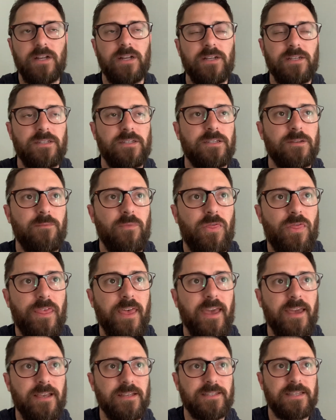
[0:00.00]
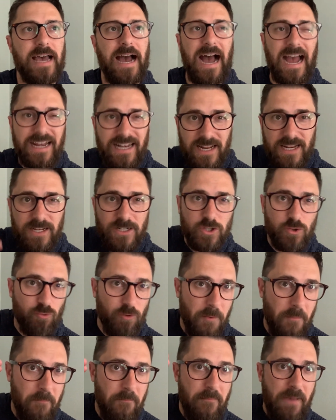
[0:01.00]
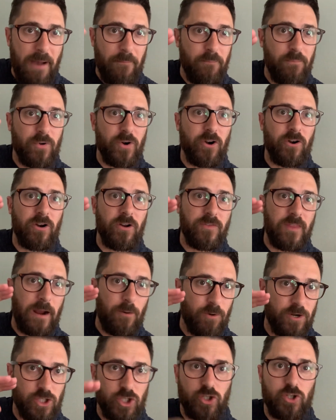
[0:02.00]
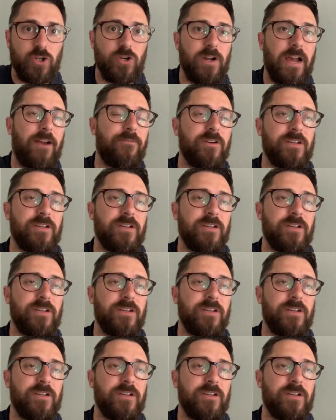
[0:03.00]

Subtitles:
some things that I needed to remember that were true every